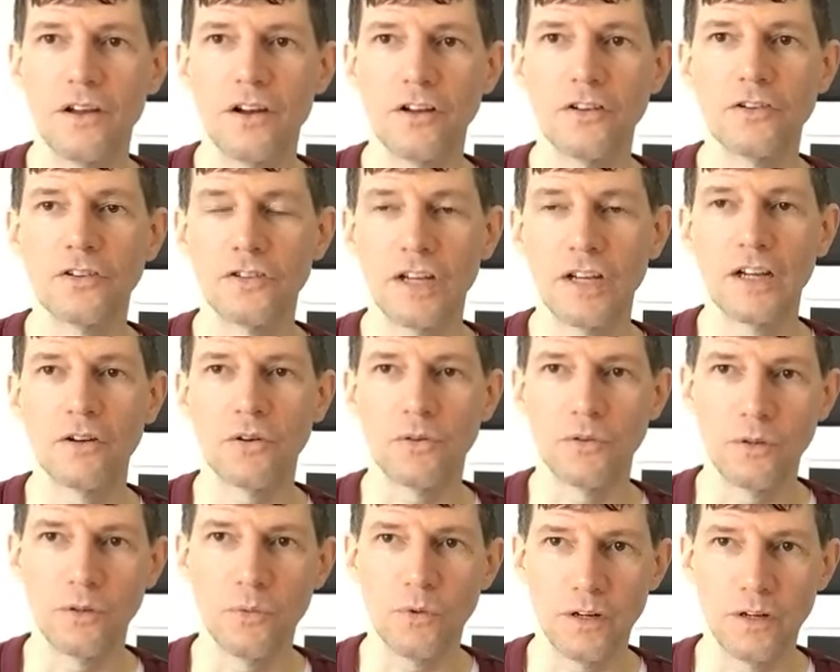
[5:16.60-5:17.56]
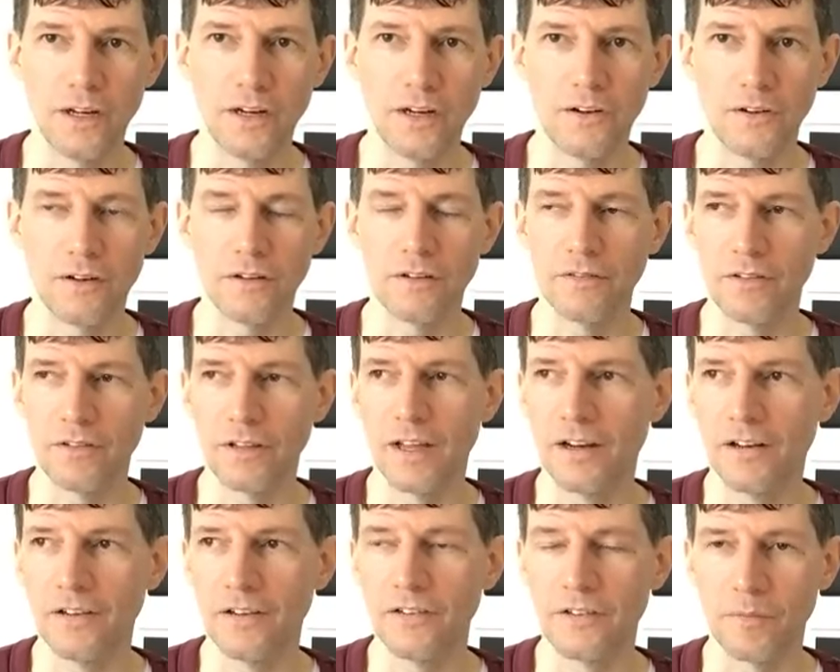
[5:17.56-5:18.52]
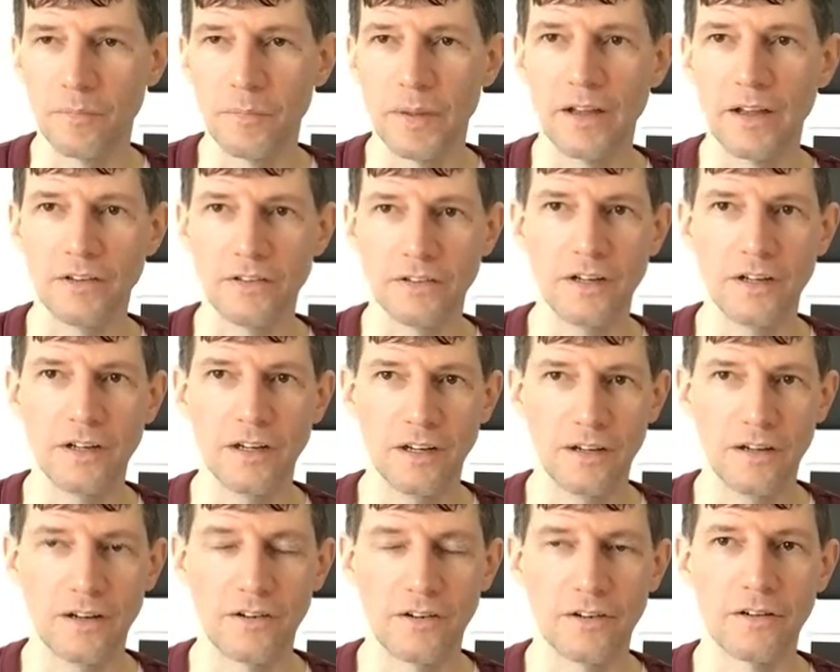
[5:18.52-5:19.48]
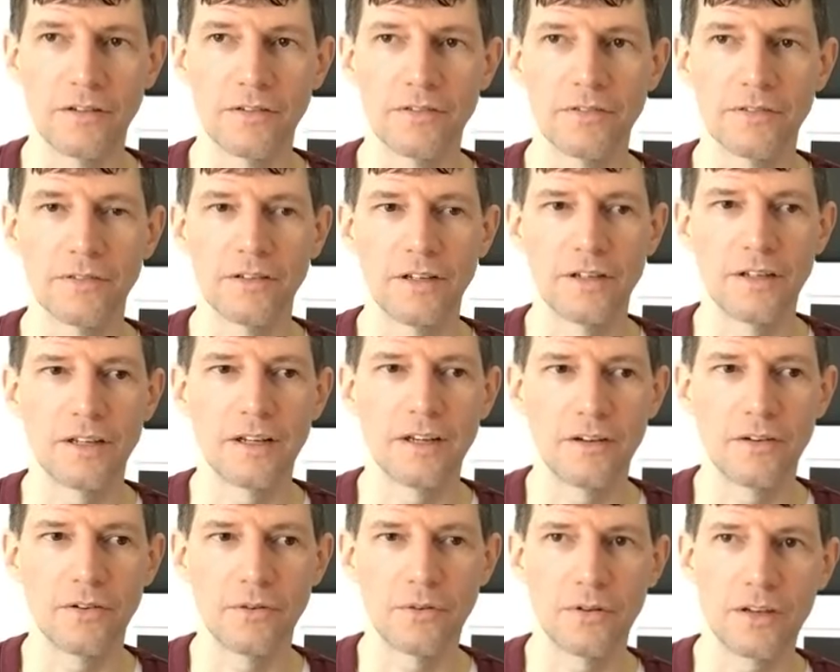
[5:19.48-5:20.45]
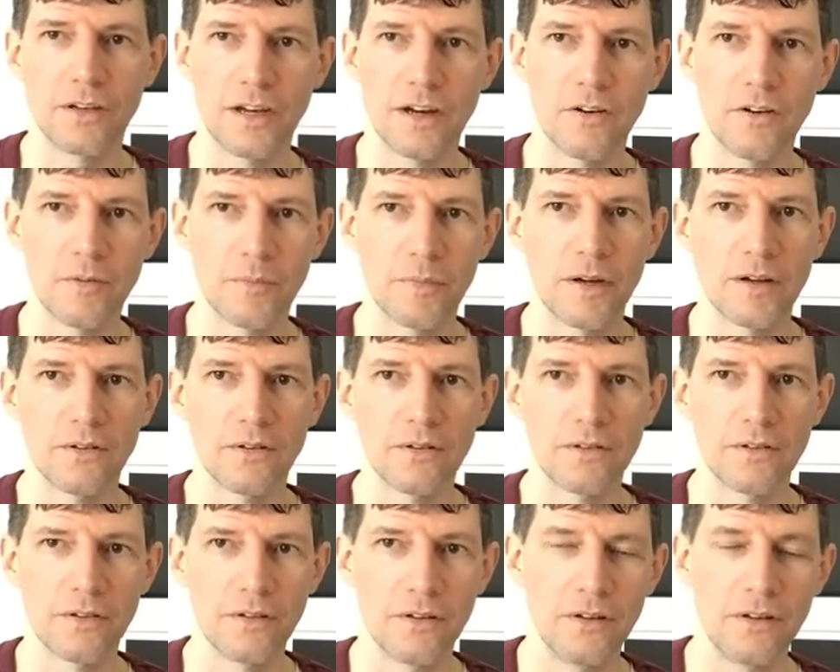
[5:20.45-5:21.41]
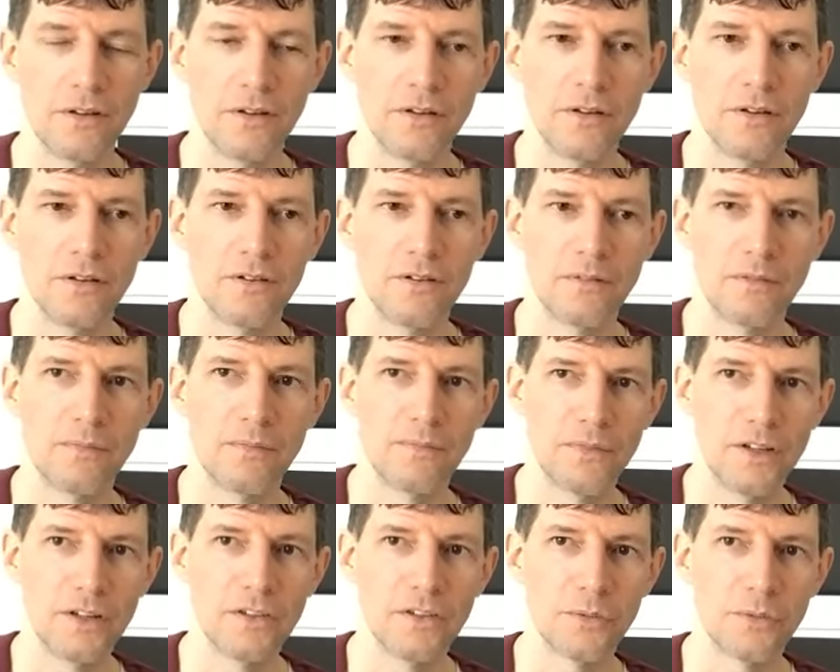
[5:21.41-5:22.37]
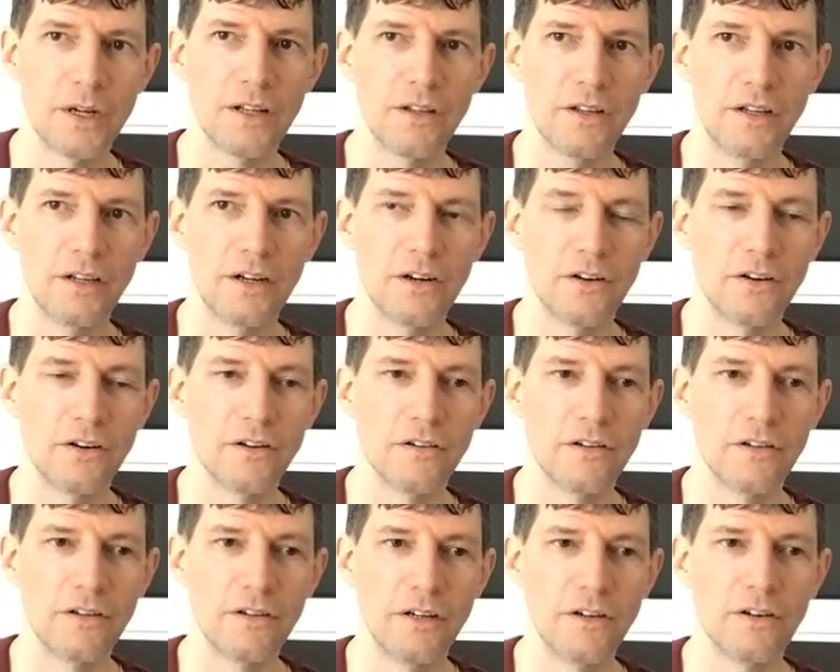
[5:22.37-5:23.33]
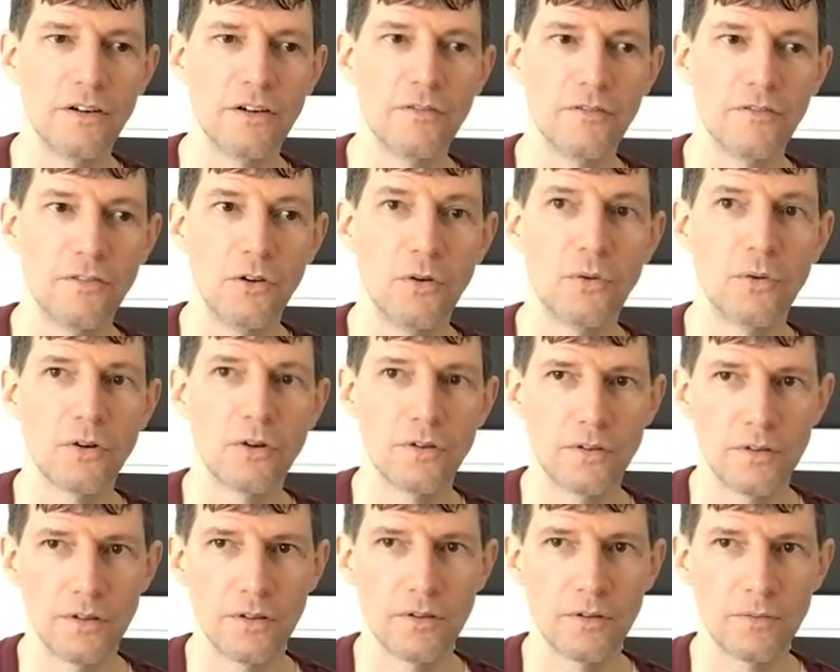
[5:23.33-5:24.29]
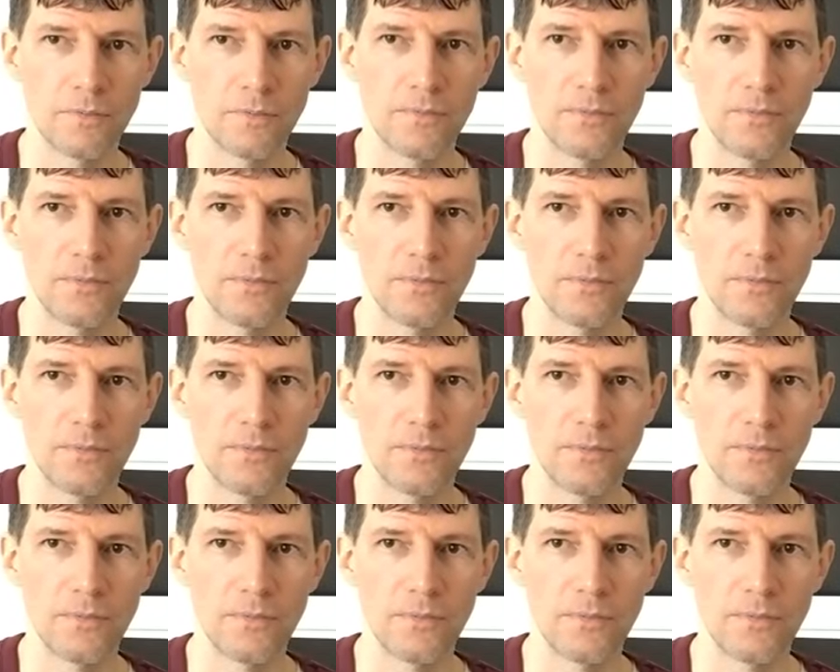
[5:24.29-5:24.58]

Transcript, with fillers: understand only one narrative, and that is the Palestinian narrative, and they don't care about the Israeli narrative, nor the